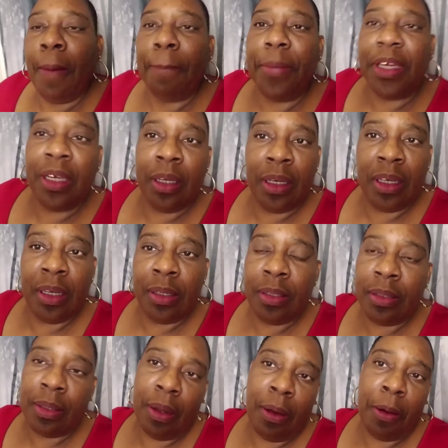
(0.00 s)

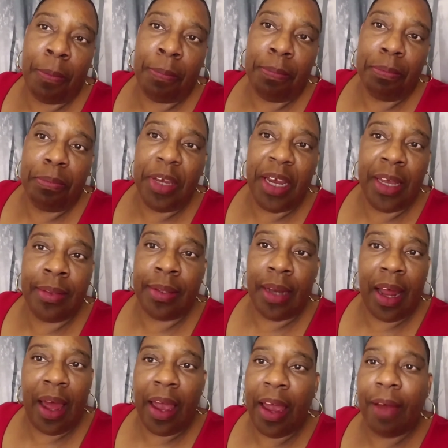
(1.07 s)
because, you know, being that
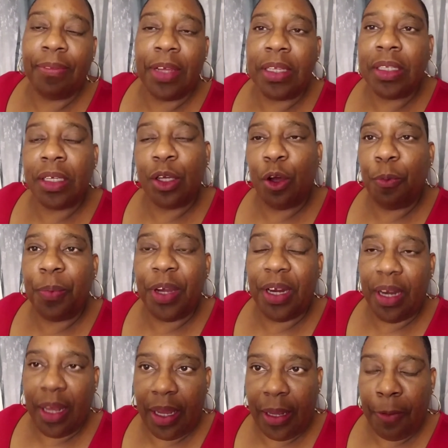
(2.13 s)
I have that
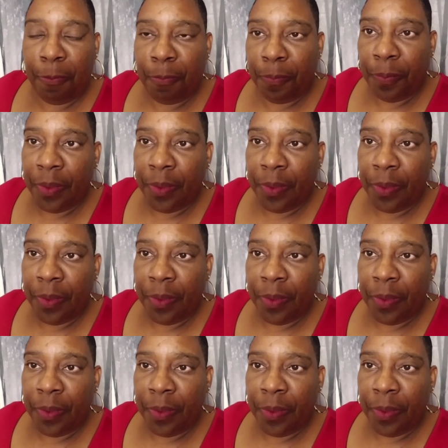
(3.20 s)
COPD